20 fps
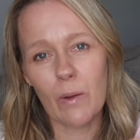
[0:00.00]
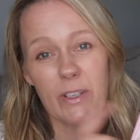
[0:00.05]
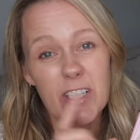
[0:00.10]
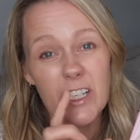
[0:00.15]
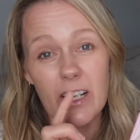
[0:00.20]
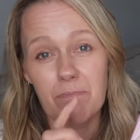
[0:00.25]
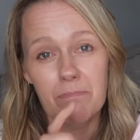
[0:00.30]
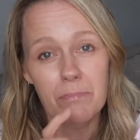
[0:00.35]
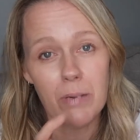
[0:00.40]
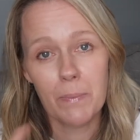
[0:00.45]
which
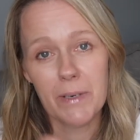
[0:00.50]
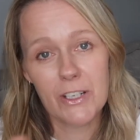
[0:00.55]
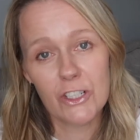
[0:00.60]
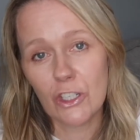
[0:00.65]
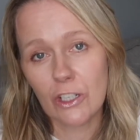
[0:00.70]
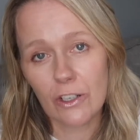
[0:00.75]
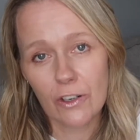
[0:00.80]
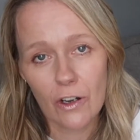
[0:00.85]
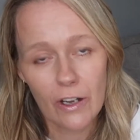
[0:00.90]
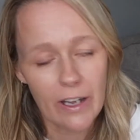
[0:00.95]
I probably
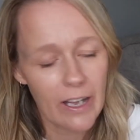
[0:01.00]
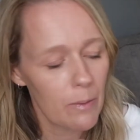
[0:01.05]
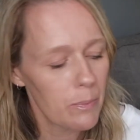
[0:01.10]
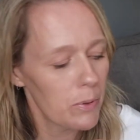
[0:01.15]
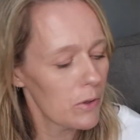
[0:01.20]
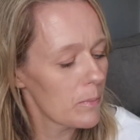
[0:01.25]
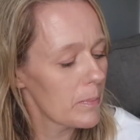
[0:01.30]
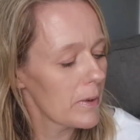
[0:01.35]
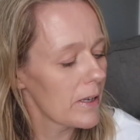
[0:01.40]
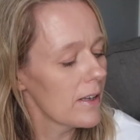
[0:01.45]
should have got a
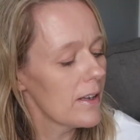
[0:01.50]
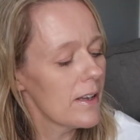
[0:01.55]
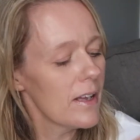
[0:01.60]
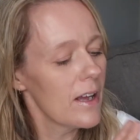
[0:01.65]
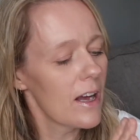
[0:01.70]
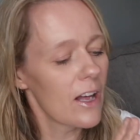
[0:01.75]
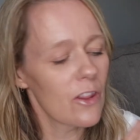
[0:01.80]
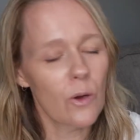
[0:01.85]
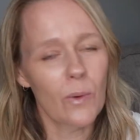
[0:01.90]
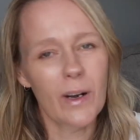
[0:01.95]
couple, but
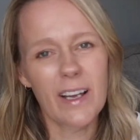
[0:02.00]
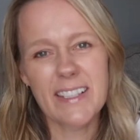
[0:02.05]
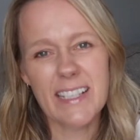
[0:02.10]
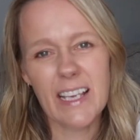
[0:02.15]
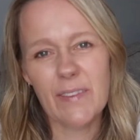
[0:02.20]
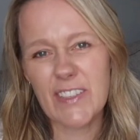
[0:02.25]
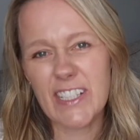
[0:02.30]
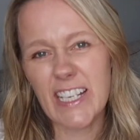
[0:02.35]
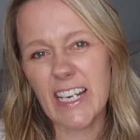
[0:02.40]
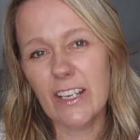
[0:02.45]
I thought, well, I'll see
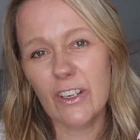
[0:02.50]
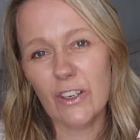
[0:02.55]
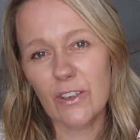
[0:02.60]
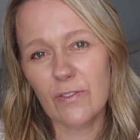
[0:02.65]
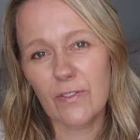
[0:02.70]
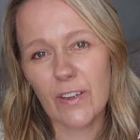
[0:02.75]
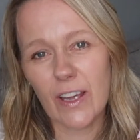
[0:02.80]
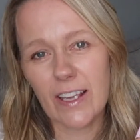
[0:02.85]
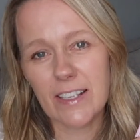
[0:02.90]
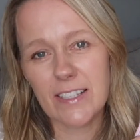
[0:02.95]
if it's any
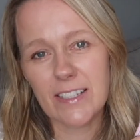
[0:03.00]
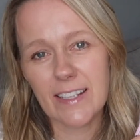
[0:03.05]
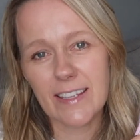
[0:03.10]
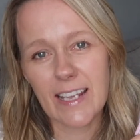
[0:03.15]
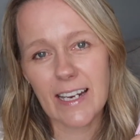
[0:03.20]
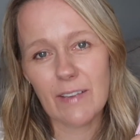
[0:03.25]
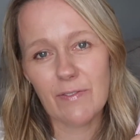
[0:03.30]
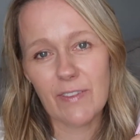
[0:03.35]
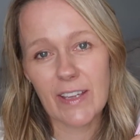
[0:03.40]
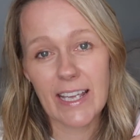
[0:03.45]
good first, and
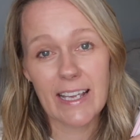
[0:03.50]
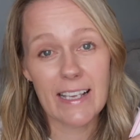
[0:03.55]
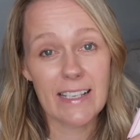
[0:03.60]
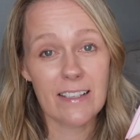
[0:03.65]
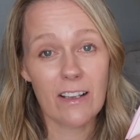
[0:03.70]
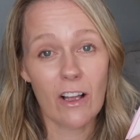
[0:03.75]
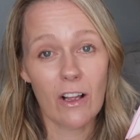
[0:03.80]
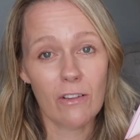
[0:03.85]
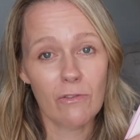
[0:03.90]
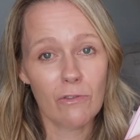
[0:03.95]
then if it is,
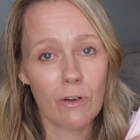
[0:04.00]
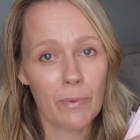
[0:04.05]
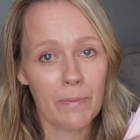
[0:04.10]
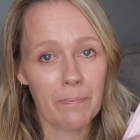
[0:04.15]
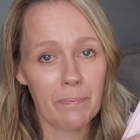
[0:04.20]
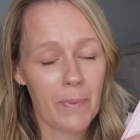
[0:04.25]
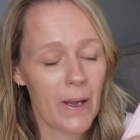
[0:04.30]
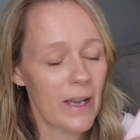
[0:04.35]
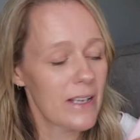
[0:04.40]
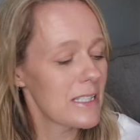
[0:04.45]
I'll
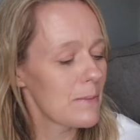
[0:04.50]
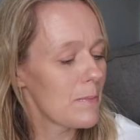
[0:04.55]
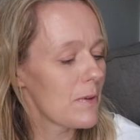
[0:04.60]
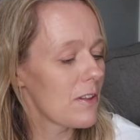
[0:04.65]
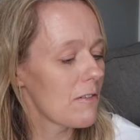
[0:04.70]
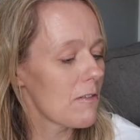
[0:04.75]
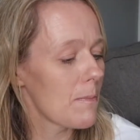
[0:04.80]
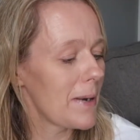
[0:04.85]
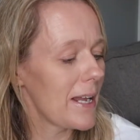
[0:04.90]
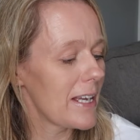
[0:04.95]
buy some of
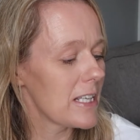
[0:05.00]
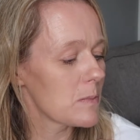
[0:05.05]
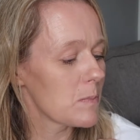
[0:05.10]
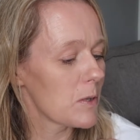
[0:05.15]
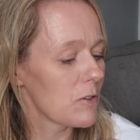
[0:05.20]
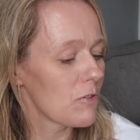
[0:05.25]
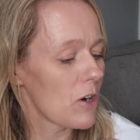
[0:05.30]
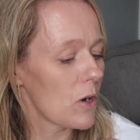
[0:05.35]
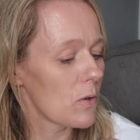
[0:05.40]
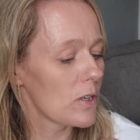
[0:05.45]
the
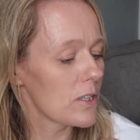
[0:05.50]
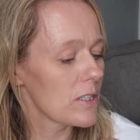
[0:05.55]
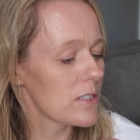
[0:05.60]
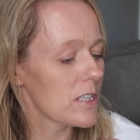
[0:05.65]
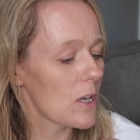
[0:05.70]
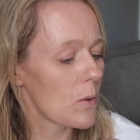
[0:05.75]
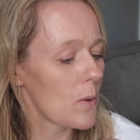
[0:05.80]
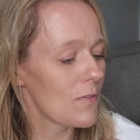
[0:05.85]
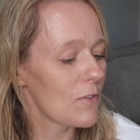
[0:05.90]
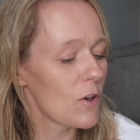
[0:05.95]
replacement rollers,
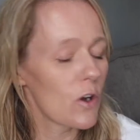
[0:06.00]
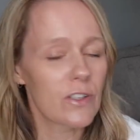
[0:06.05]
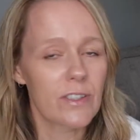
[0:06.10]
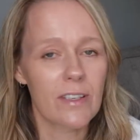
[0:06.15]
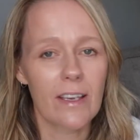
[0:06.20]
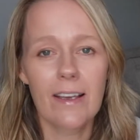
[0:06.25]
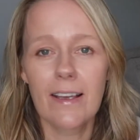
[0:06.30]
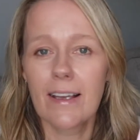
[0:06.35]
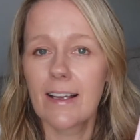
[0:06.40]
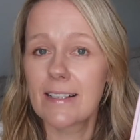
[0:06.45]
so we've got
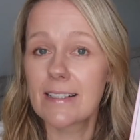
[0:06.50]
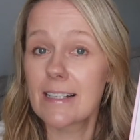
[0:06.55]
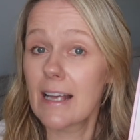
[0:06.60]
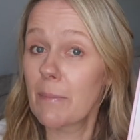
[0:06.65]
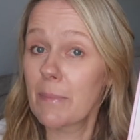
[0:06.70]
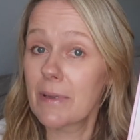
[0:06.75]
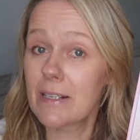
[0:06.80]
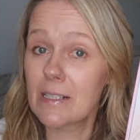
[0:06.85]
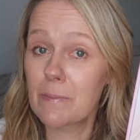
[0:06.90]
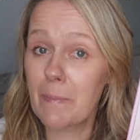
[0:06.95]

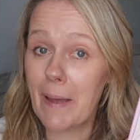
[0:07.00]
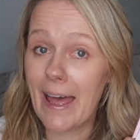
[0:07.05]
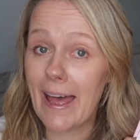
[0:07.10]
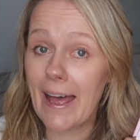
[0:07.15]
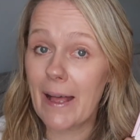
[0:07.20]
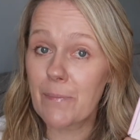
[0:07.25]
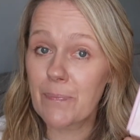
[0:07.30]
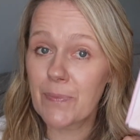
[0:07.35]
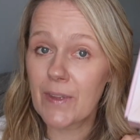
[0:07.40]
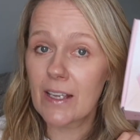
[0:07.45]
some
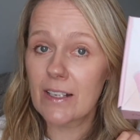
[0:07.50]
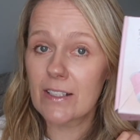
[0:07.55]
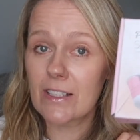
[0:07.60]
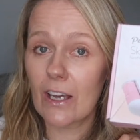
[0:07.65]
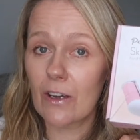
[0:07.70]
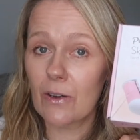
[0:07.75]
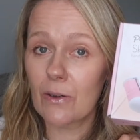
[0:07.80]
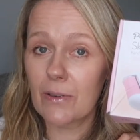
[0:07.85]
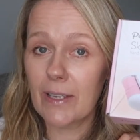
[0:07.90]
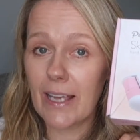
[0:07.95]
spare.
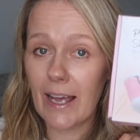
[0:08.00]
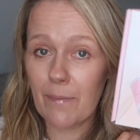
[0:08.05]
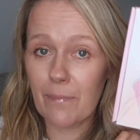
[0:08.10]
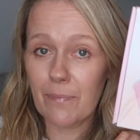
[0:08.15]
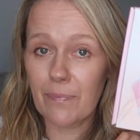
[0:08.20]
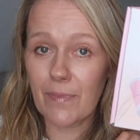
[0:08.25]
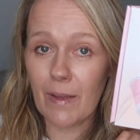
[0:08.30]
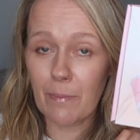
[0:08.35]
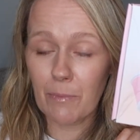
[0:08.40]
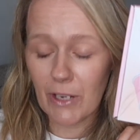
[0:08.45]
So yeah,
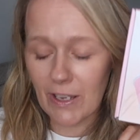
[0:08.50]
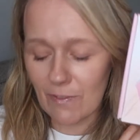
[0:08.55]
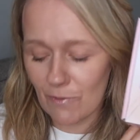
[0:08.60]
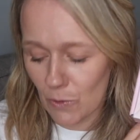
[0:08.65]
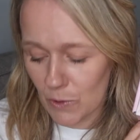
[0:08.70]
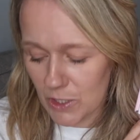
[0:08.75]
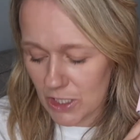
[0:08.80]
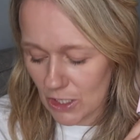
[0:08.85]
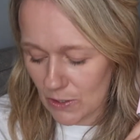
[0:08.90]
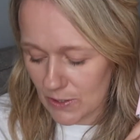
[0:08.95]
I'm looking
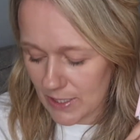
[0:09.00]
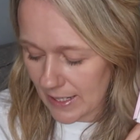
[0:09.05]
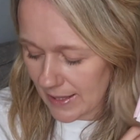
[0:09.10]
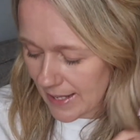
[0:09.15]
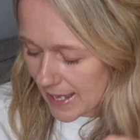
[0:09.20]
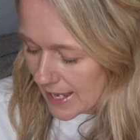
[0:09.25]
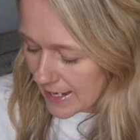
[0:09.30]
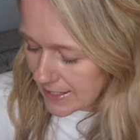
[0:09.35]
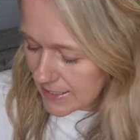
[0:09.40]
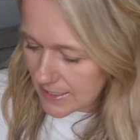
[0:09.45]
forward to using
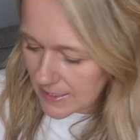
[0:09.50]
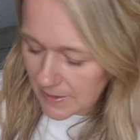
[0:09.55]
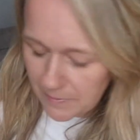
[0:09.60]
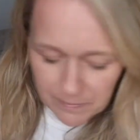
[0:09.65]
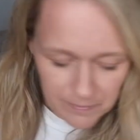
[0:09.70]
that.